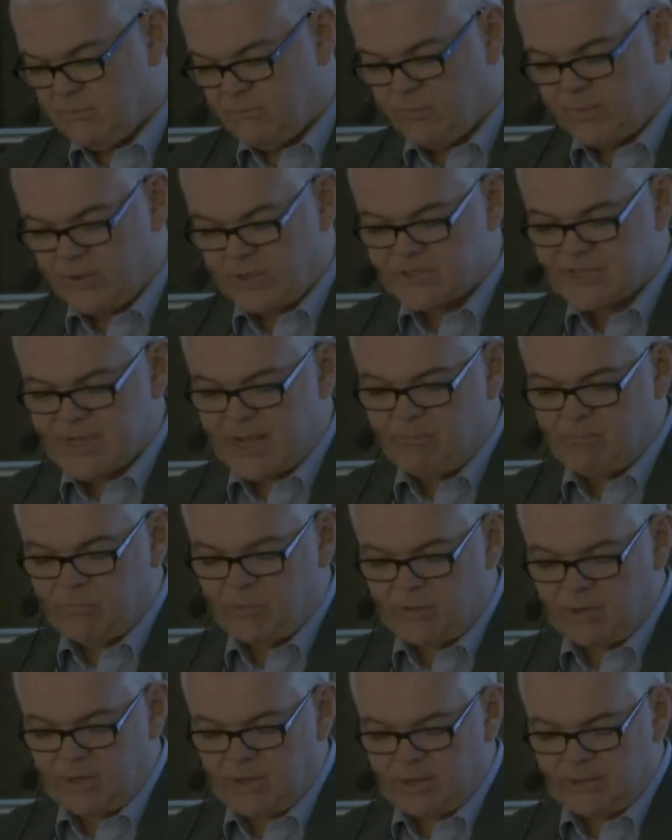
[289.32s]
For
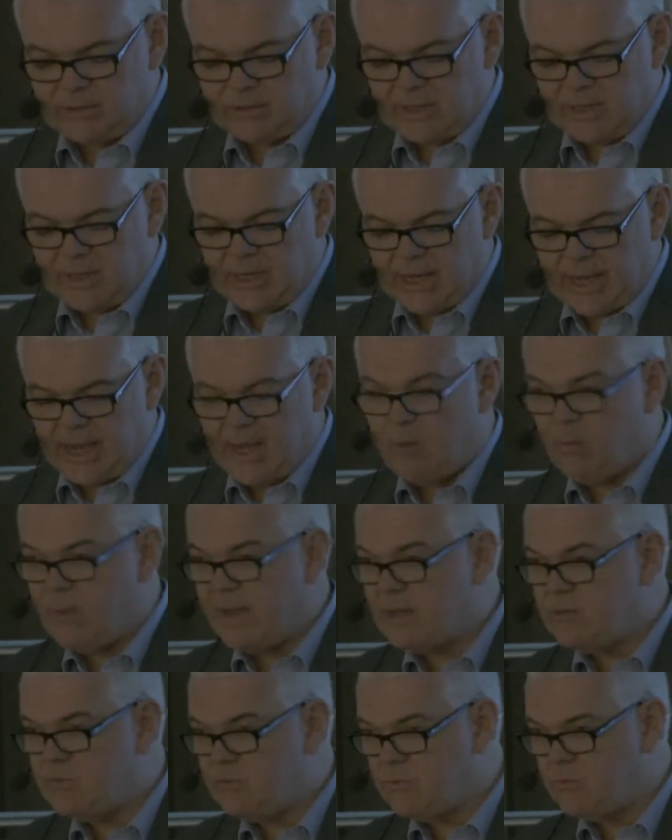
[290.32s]
example, I
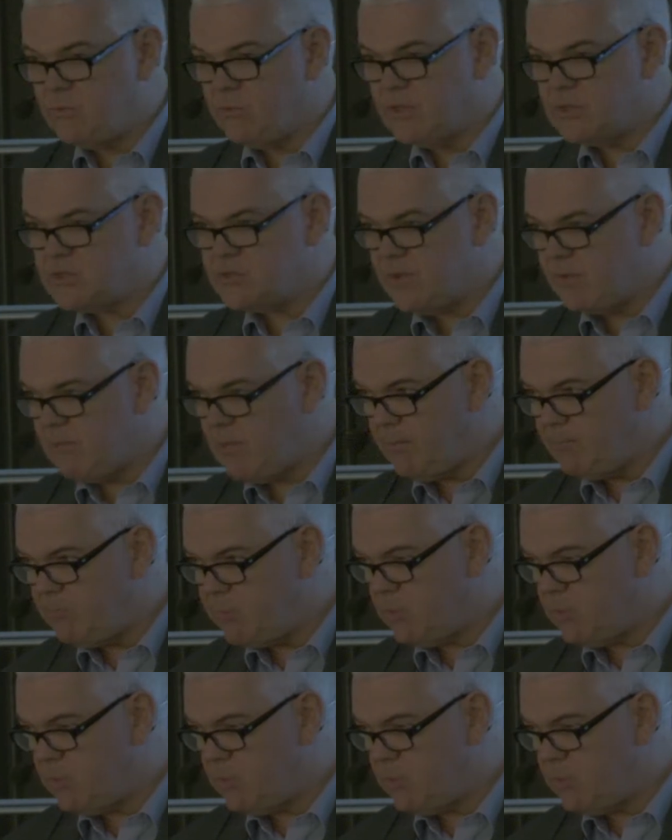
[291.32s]
went to the swimming